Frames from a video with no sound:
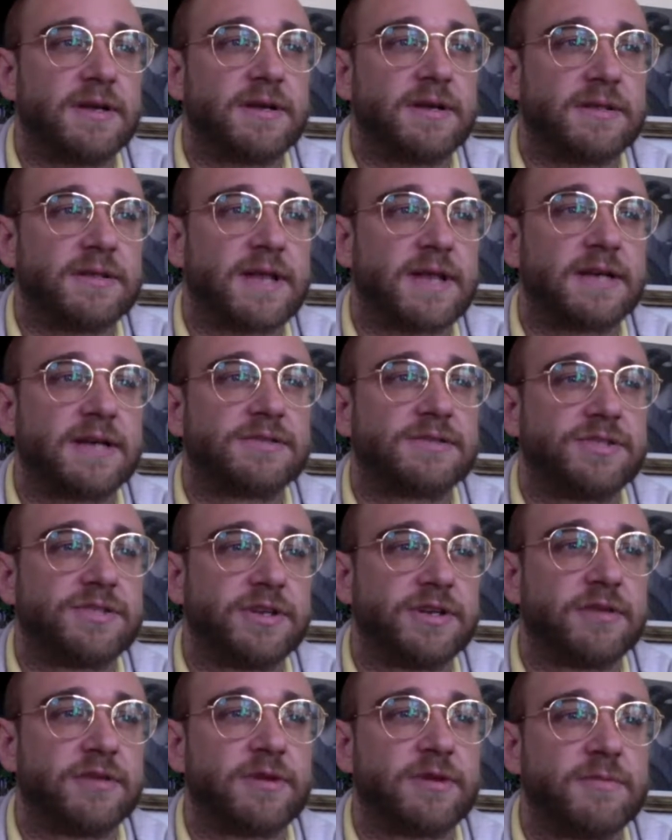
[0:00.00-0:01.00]
last
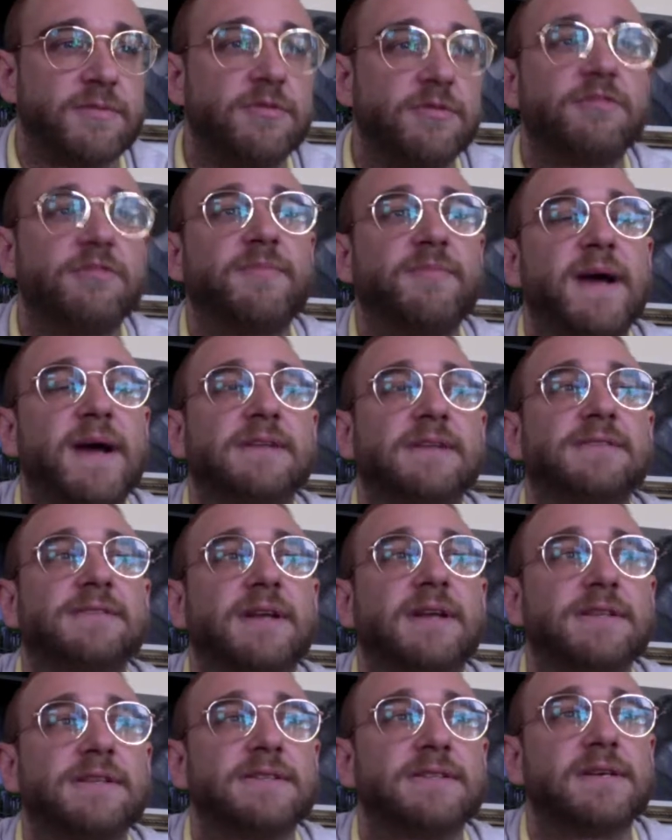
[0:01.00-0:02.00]
year when I moved back to
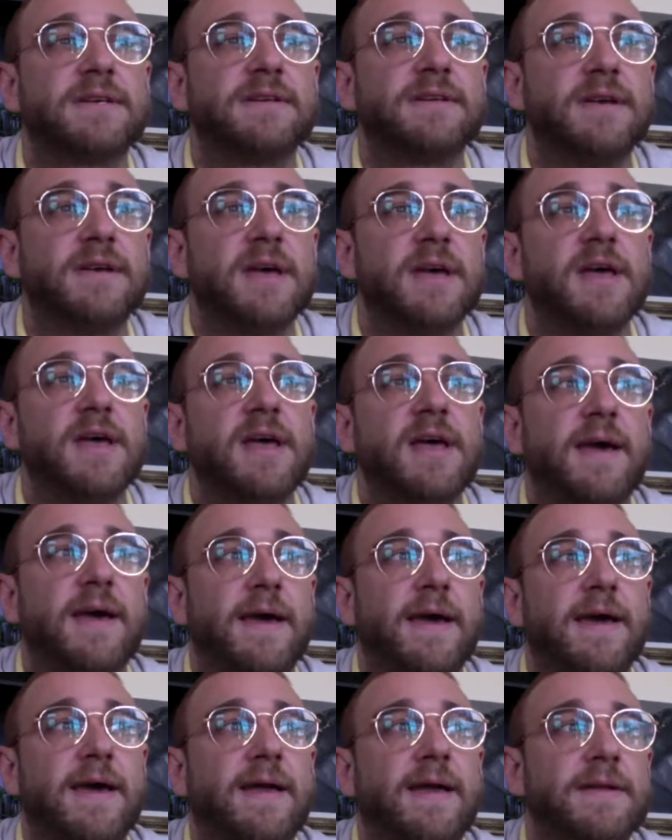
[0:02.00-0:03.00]
London.
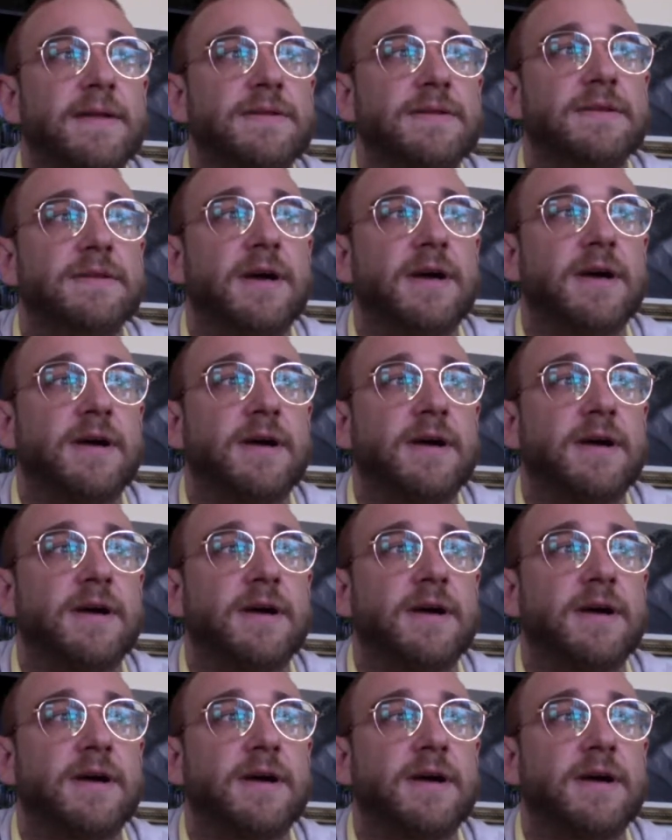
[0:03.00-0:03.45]
And,